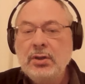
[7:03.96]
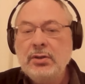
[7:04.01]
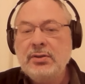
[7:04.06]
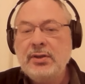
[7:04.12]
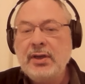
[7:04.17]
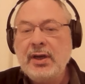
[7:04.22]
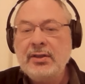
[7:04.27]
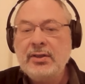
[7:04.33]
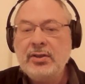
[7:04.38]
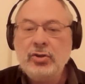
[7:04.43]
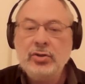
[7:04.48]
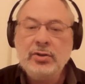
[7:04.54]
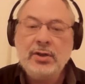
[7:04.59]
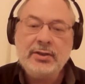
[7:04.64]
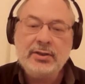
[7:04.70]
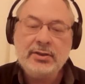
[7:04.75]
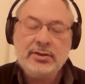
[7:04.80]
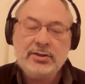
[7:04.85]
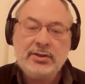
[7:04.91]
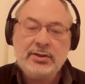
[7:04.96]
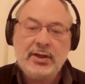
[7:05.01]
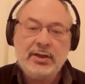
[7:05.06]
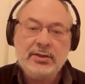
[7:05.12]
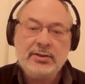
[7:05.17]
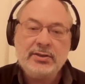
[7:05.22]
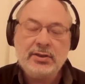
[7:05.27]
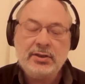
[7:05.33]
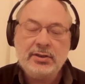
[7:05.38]
that the United
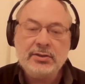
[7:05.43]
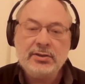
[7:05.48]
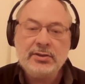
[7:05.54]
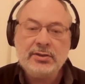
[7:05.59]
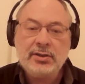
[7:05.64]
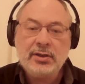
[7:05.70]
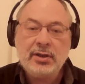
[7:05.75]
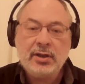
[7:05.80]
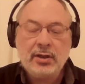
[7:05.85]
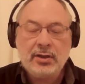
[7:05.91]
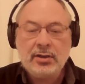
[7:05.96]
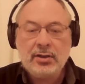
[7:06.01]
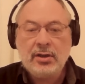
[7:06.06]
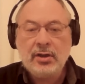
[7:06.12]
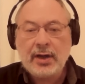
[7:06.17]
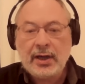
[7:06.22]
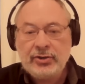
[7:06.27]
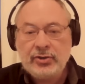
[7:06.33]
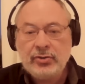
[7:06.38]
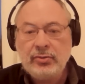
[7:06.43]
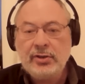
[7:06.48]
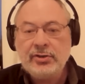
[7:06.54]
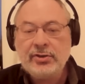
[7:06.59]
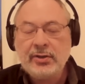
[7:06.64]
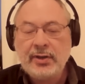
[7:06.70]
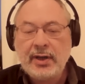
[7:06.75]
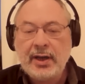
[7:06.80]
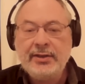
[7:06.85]
States is gradually
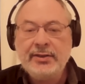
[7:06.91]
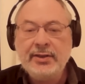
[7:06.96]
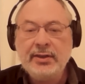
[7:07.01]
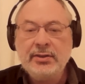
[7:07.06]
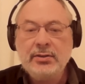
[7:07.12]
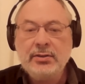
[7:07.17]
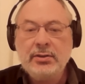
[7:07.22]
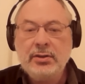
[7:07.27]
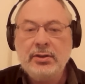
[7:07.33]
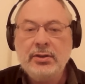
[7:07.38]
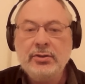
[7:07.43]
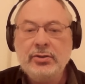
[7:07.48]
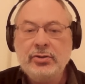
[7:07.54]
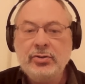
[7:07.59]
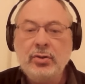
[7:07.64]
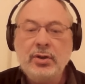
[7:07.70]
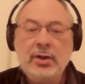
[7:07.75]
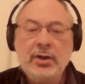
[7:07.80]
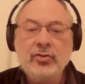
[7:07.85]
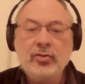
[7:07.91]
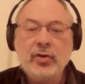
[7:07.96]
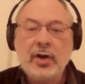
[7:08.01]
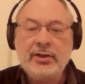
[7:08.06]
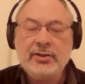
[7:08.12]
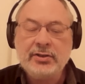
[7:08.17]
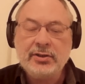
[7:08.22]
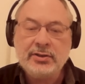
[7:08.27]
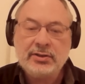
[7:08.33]
sliding into a
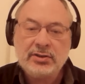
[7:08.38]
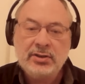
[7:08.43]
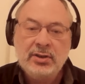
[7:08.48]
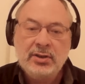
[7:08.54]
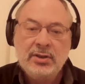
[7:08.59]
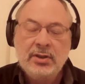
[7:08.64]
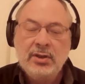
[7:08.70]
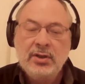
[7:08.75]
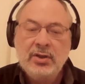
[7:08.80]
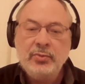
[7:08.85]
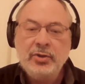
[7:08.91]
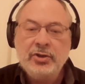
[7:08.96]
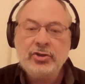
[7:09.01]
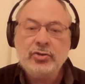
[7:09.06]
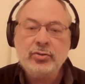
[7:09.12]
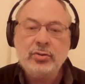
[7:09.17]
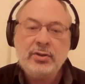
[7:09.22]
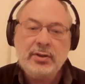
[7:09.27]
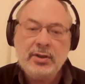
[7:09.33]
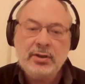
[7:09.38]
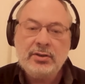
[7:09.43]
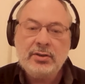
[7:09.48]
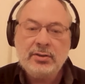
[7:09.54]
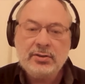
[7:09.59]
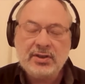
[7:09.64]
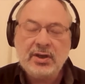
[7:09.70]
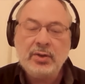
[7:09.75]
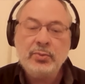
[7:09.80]
crisis, which should hit
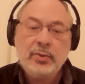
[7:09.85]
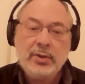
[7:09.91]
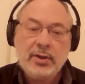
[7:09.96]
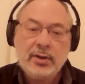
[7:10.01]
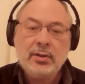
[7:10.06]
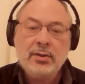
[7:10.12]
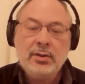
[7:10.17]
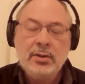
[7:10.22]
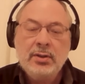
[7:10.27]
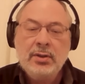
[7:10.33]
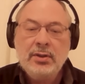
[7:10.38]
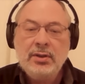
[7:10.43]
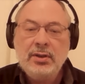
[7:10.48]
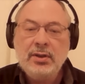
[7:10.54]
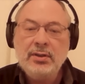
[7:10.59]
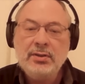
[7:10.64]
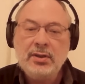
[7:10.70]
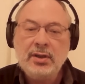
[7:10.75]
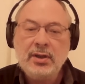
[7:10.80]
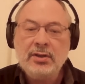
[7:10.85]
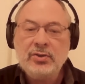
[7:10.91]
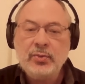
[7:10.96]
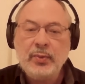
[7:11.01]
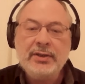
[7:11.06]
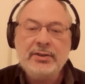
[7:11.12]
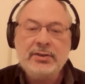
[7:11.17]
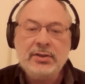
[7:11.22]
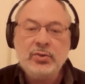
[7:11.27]
somewhere in the
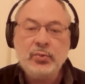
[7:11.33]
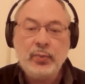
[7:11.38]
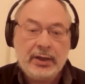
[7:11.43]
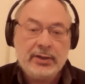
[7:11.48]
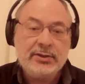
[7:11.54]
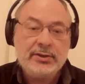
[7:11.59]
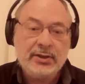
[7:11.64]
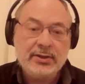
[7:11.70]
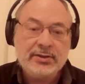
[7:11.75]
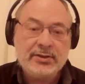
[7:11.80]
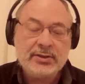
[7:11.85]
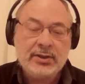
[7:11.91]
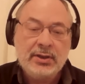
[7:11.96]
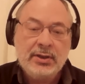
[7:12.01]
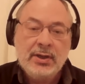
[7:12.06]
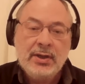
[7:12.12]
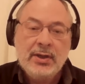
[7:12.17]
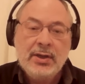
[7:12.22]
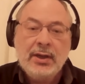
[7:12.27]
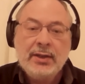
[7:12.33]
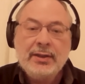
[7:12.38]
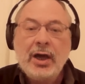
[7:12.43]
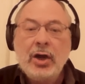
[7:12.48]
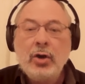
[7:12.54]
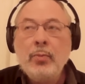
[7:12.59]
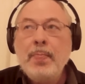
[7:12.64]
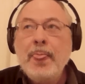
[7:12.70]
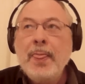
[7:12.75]
2020s.
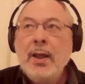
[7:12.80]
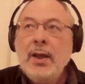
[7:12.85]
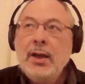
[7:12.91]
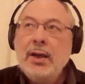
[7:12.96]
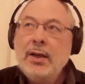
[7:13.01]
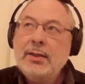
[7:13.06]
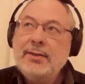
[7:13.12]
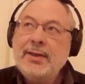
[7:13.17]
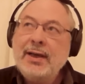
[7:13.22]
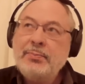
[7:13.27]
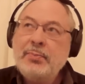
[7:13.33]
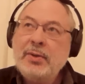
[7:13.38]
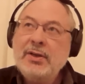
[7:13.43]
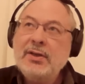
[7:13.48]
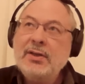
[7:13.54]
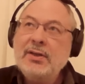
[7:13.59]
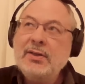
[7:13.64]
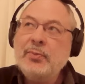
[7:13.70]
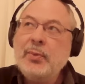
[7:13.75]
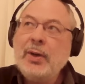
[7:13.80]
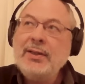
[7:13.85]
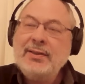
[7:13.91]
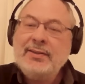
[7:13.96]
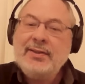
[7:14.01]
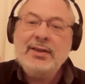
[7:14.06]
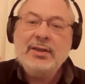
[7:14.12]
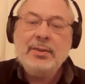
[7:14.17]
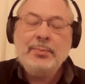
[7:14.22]
Now, that one
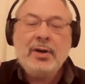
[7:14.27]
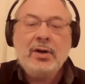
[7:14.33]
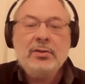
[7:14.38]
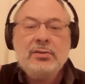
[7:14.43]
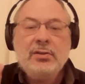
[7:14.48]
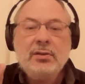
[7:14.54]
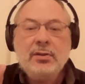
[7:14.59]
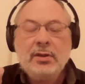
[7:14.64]
thing about